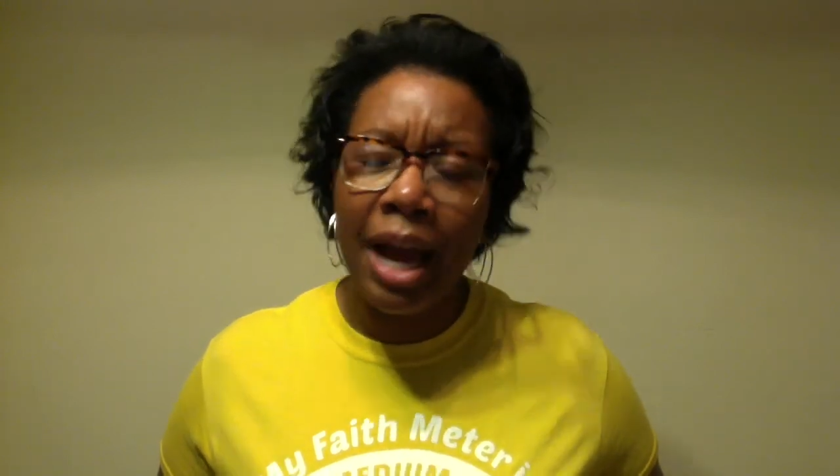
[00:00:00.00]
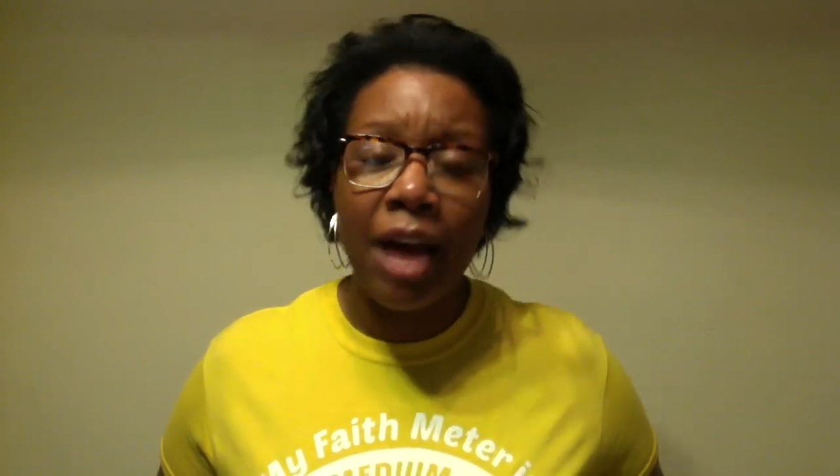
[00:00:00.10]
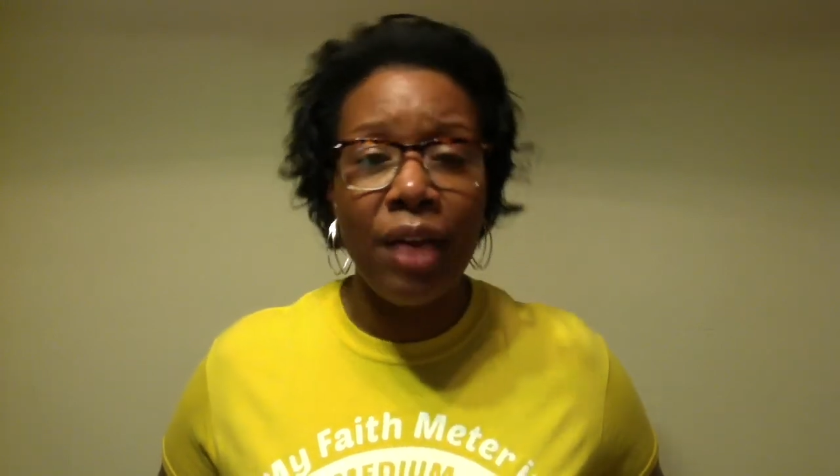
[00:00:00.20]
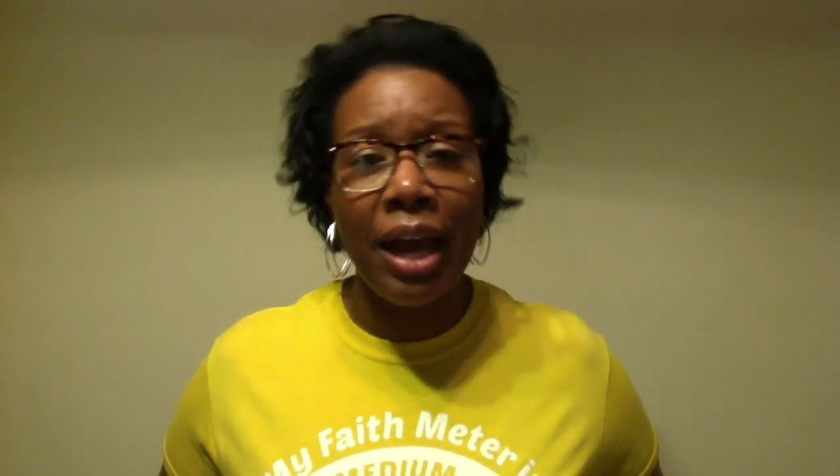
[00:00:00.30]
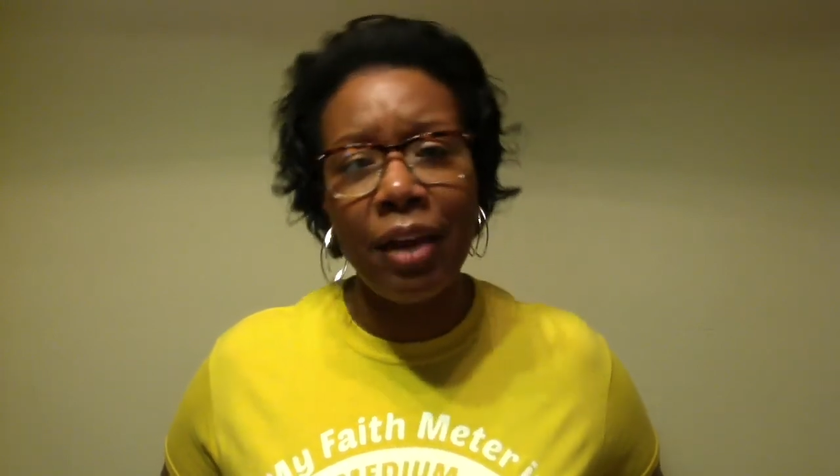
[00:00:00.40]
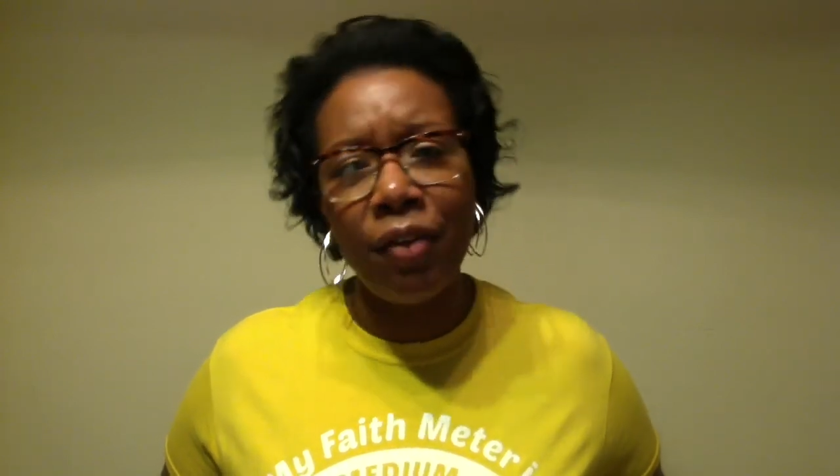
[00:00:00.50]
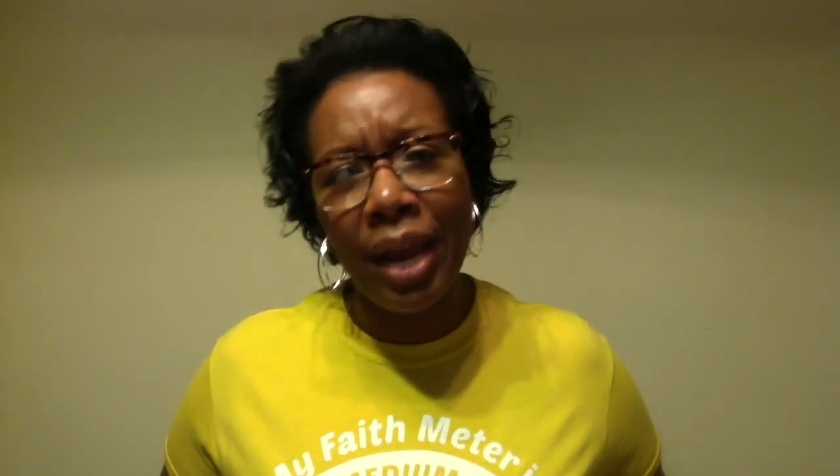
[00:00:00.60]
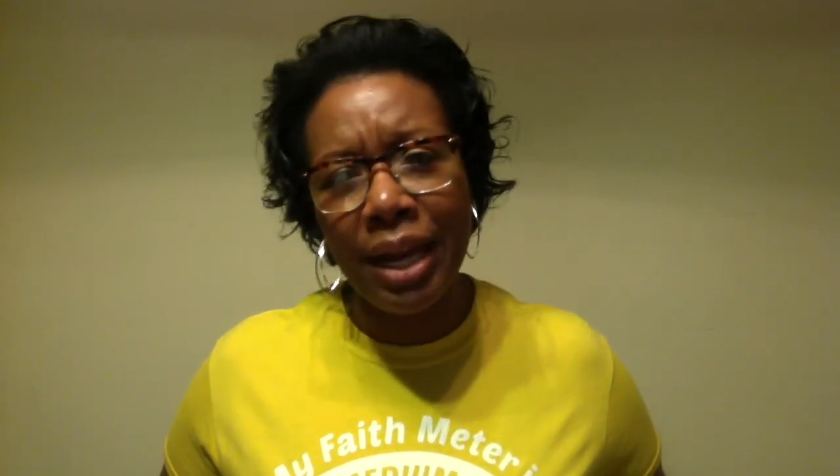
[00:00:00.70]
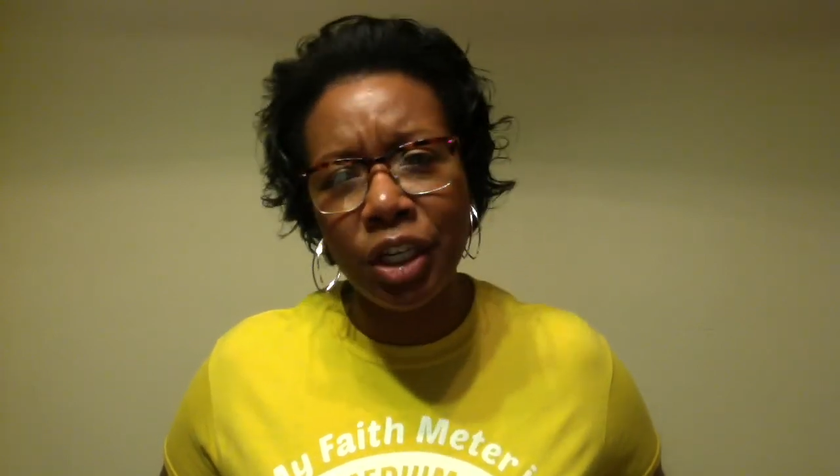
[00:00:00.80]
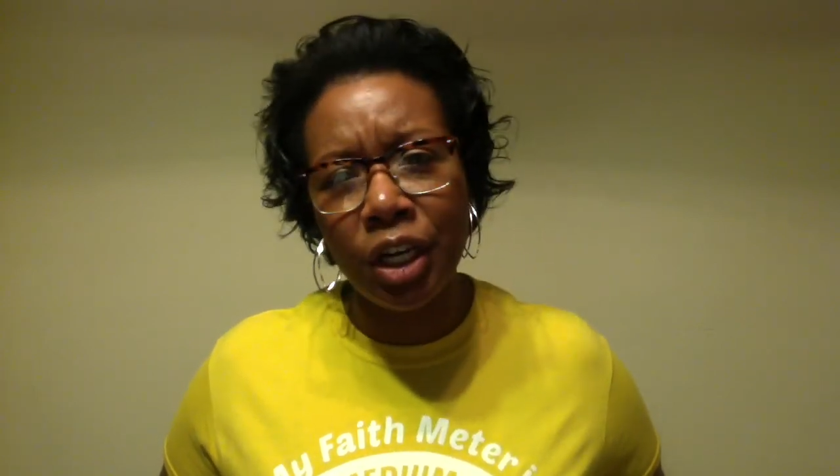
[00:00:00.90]
of
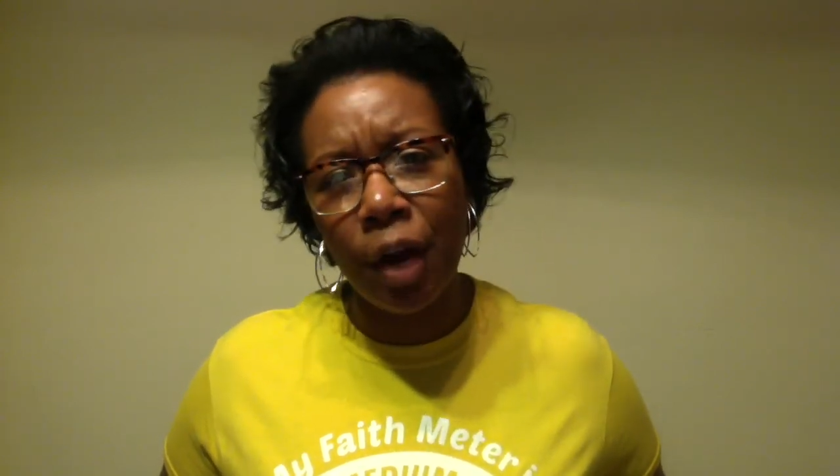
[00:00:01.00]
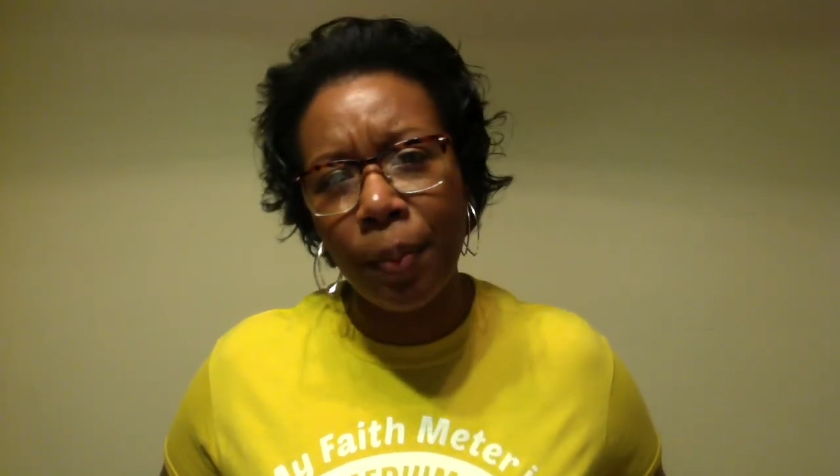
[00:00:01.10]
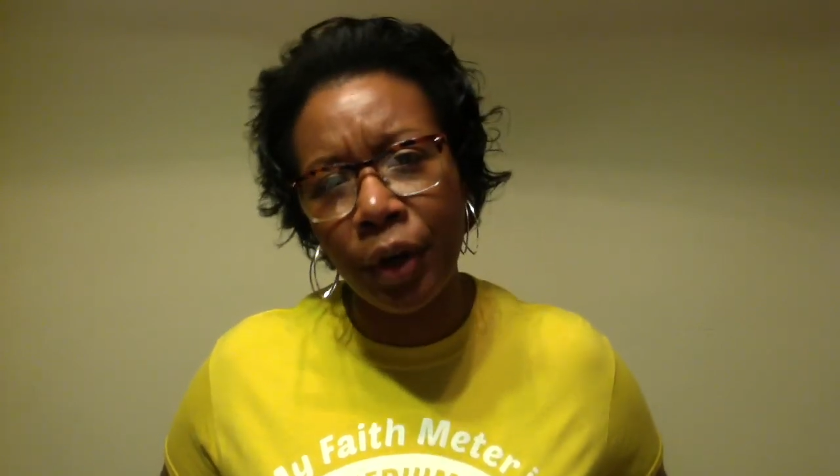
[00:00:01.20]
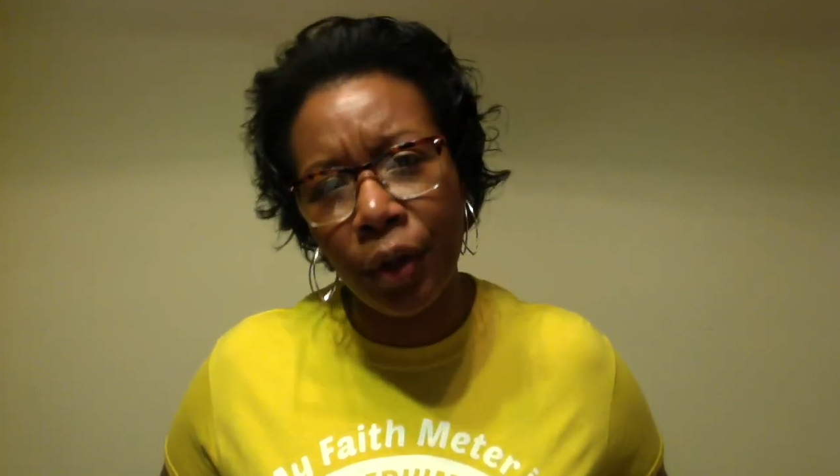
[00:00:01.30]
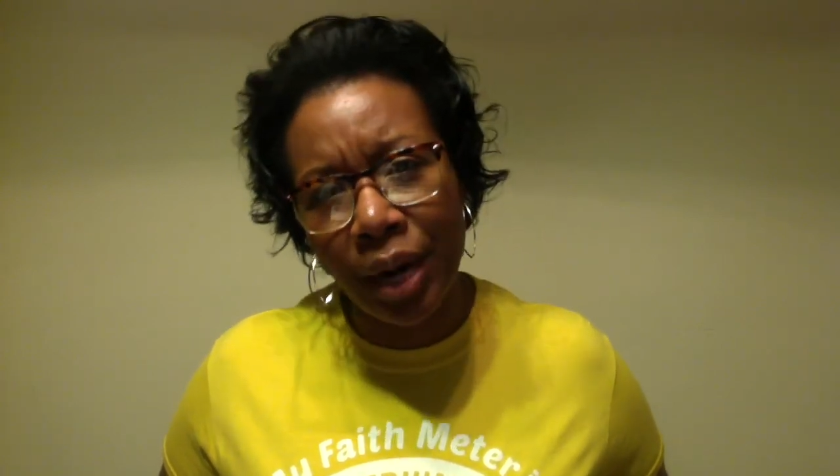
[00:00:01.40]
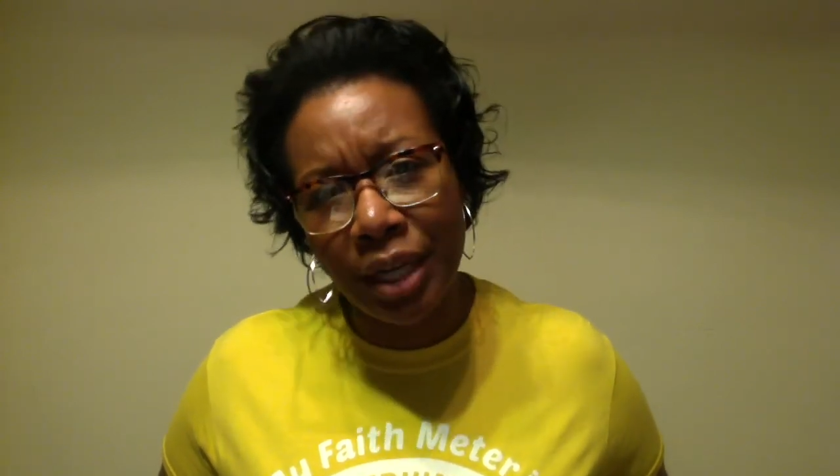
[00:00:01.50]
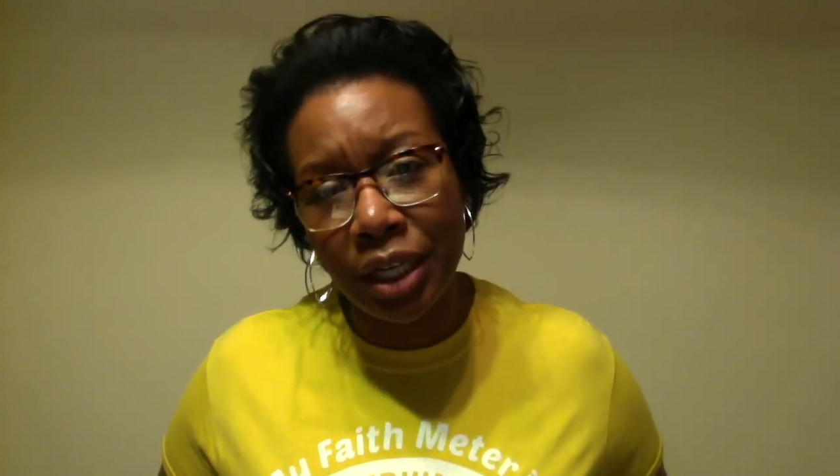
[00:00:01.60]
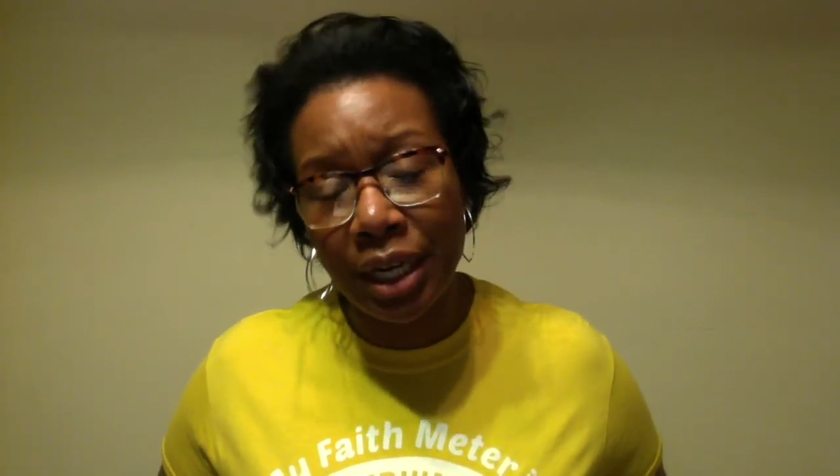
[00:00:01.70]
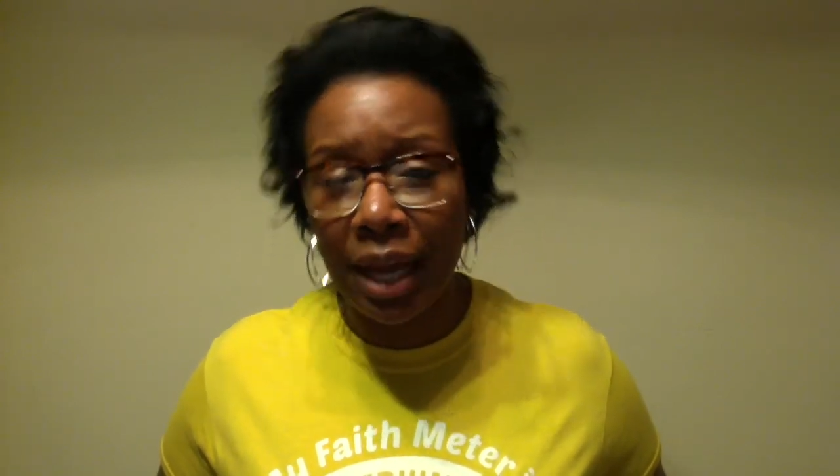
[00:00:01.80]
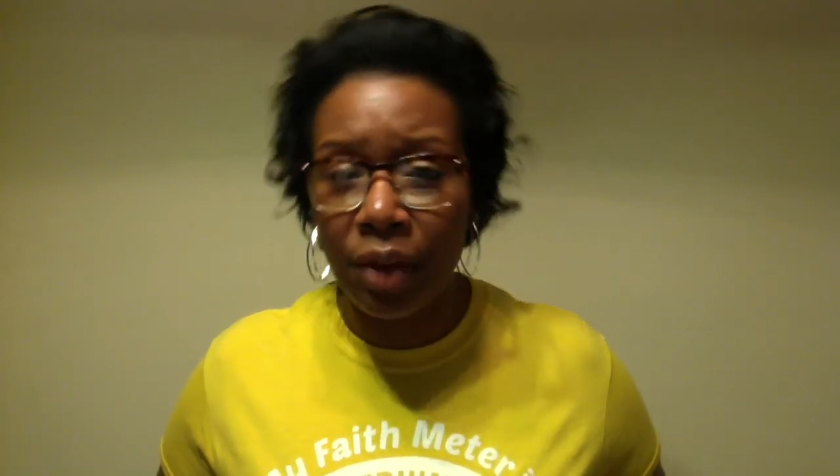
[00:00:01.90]
elevation or
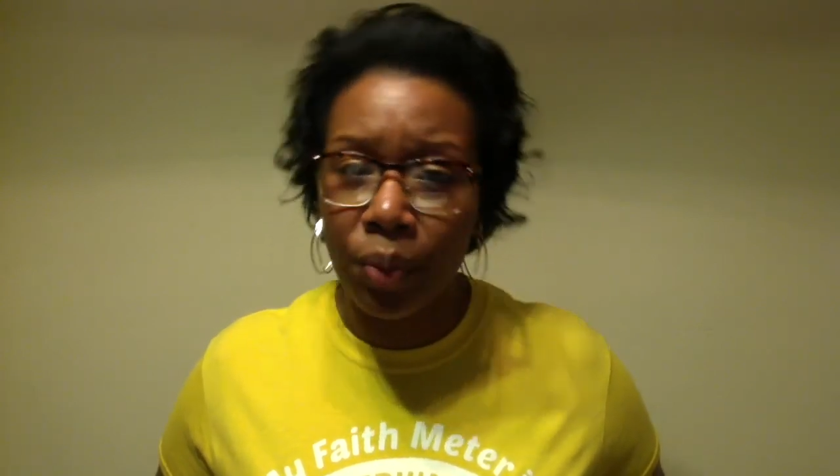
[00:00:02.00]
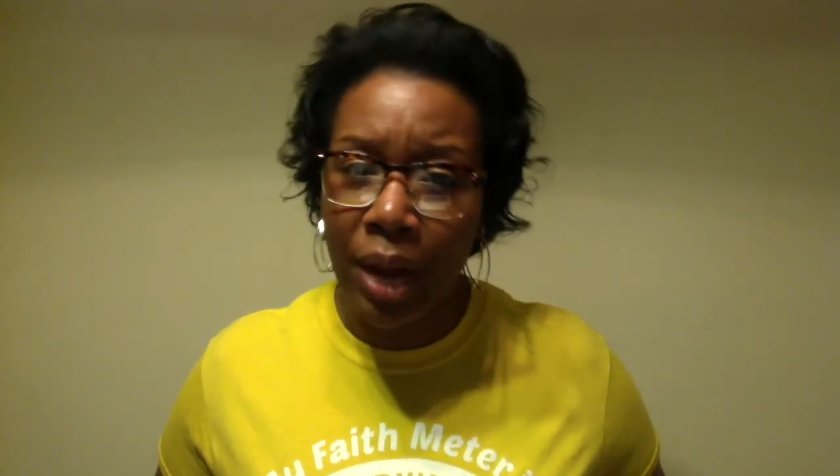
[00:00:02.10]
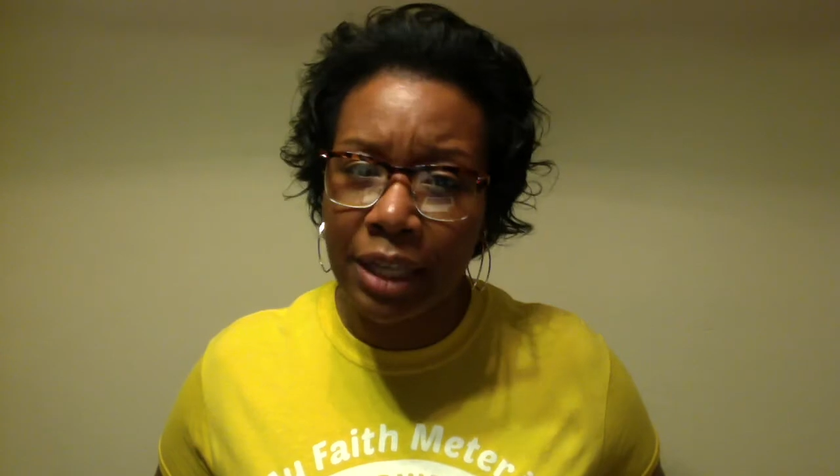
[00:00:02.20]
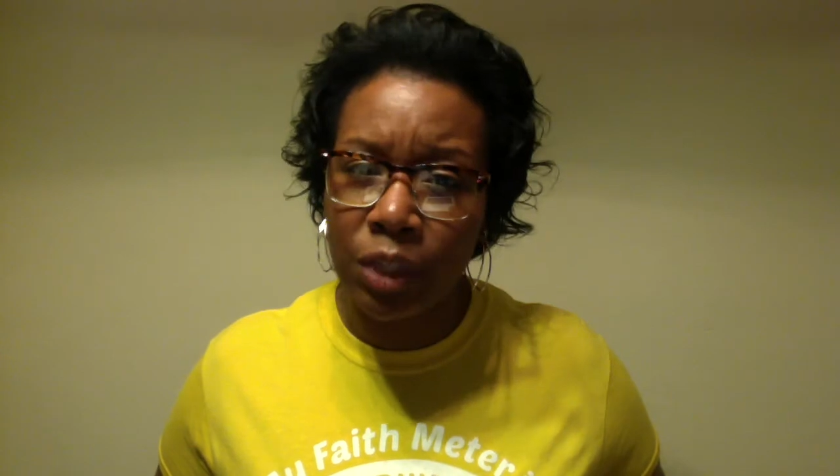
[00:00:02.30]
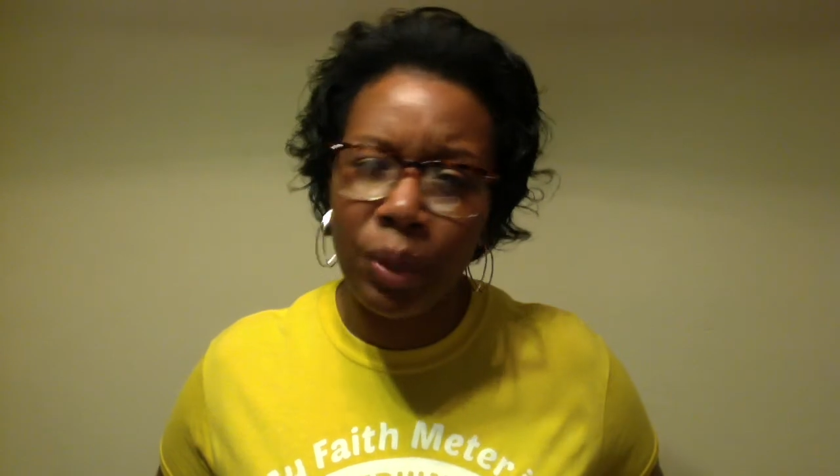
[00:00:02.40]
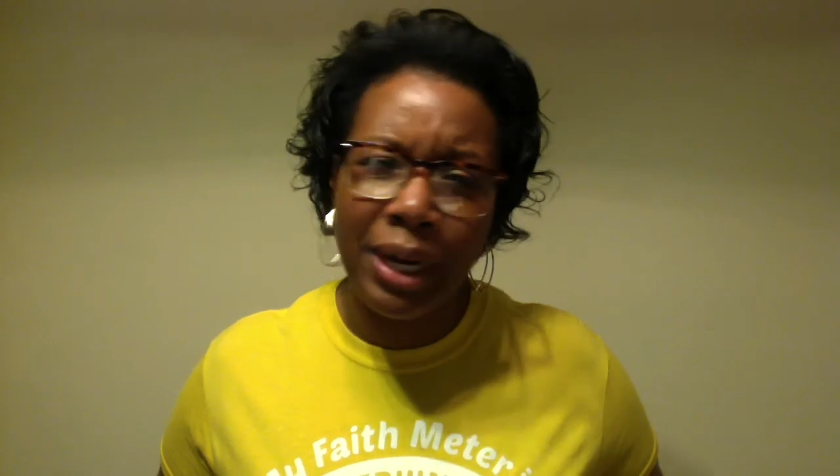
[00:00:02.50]
progression and rest,